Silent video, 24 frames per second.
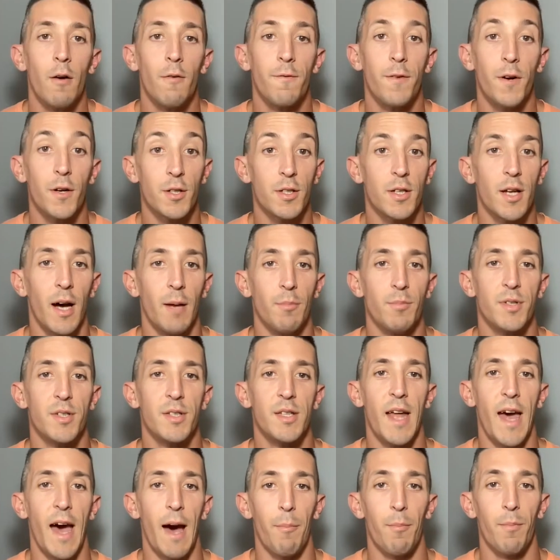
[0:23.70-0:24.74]
First up,
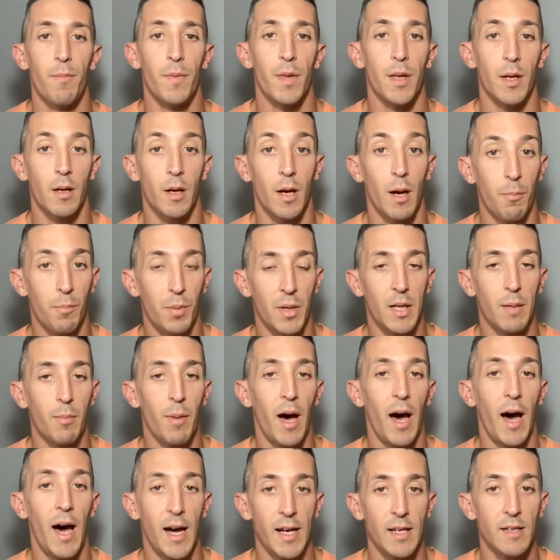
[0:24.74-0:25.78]
Snap. The company
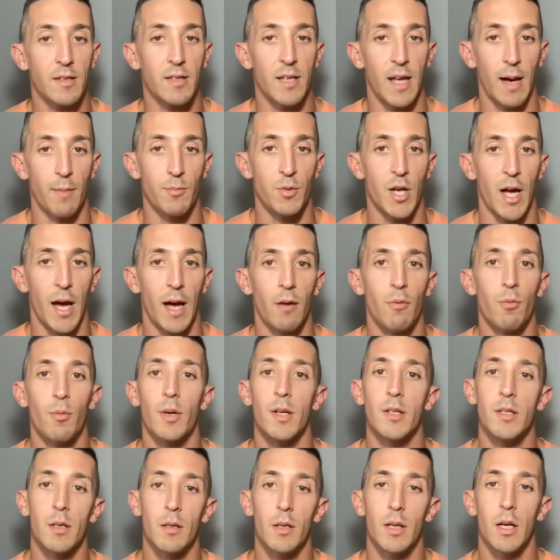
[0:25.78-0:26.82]
behind Snapchat
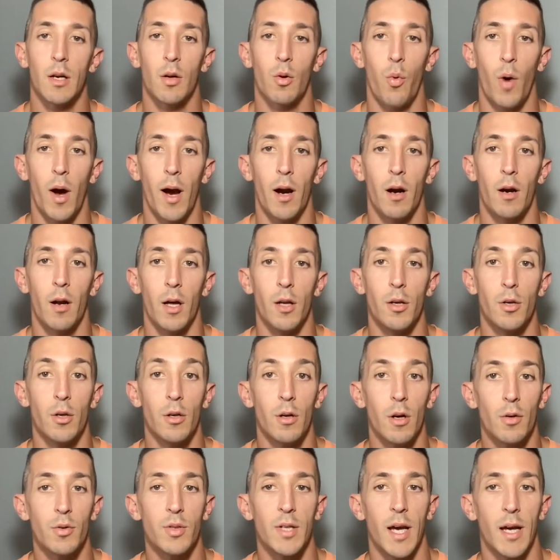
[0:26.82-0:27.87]
recently acquired a
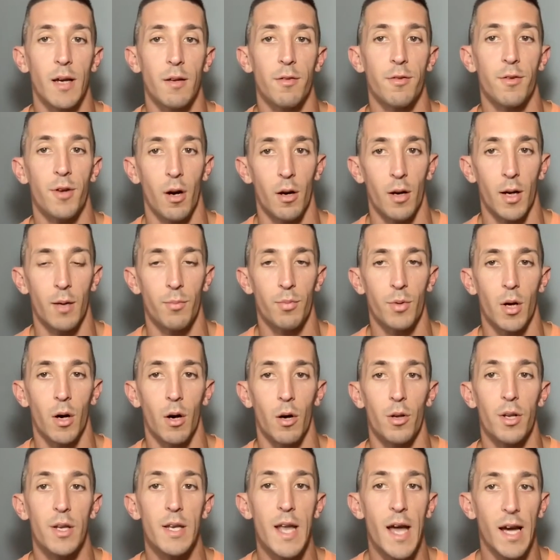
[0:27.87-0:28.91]
neurotech startup
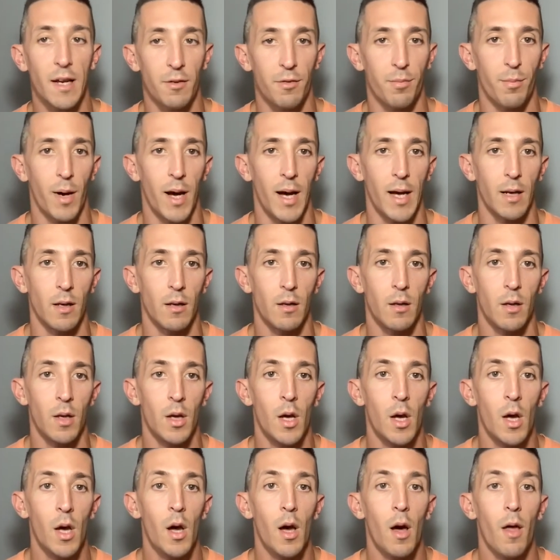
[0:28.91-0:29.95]
called NextMind.
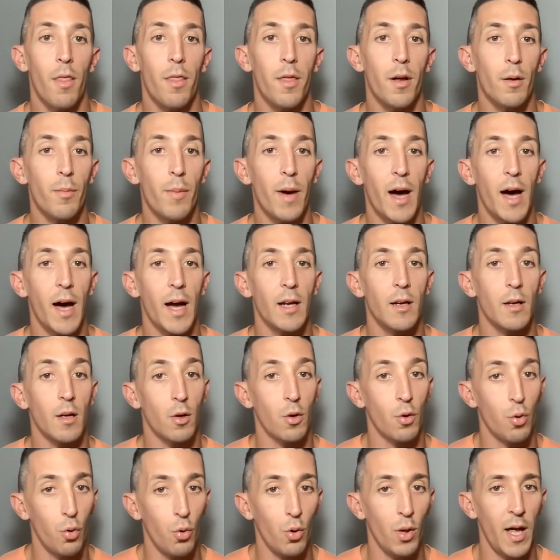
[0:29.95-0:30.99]
They're behind a
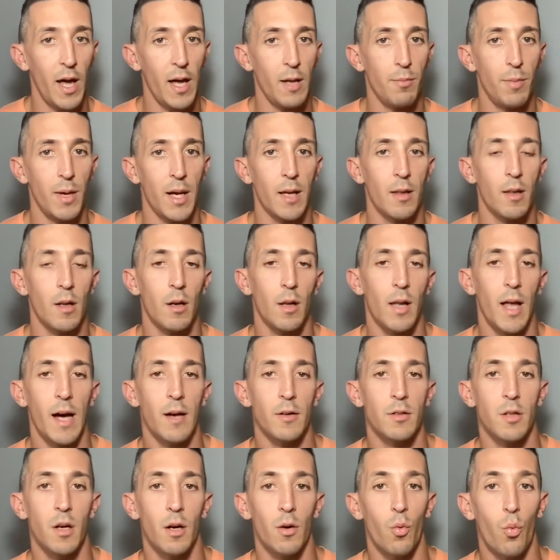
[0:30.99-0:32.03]
cool headband that
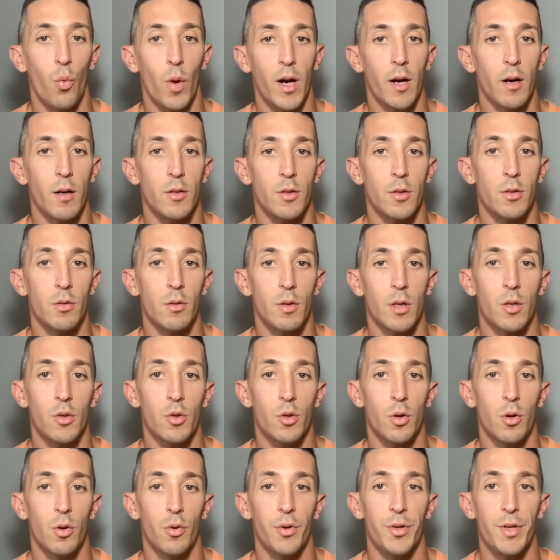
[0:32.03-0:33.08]
allows a wearer to
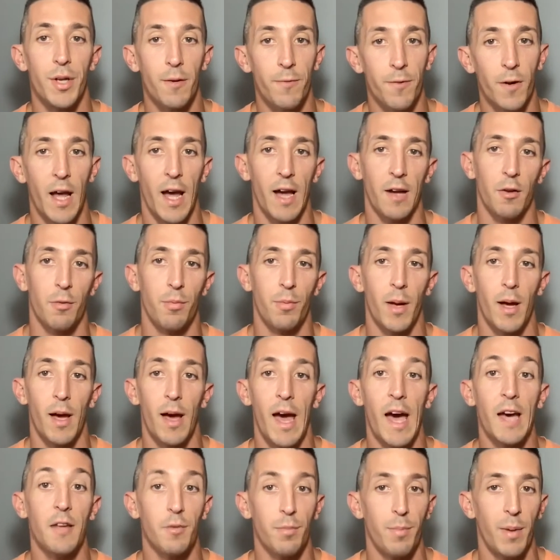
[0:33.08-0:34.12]
control different
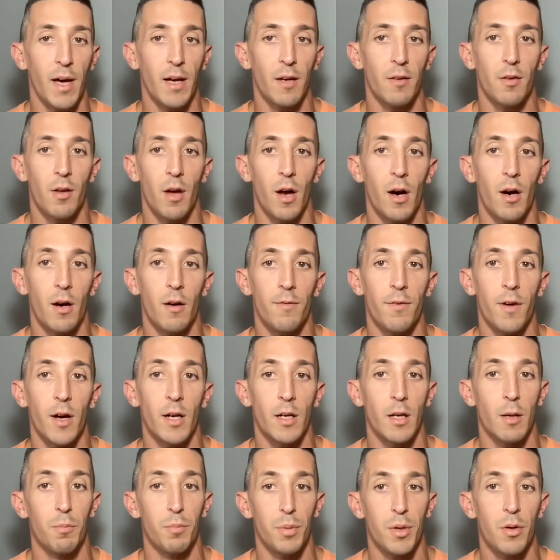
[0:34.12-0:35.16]
aspects of
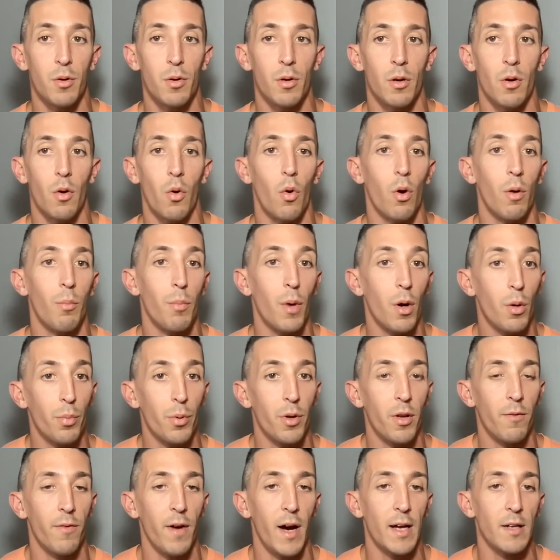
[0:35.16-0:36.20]
a computer or
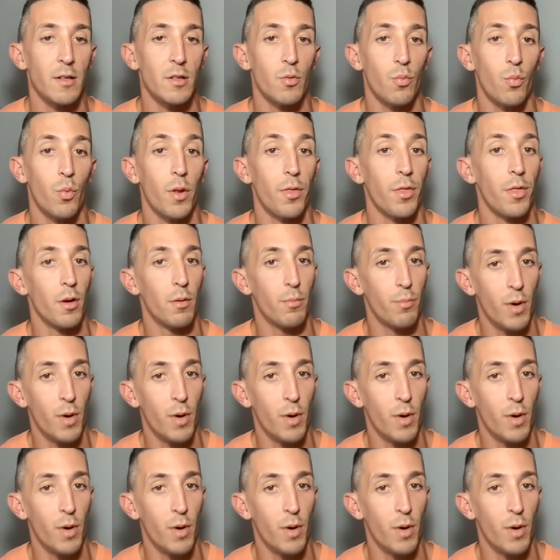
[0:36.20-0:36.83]
mobile device with their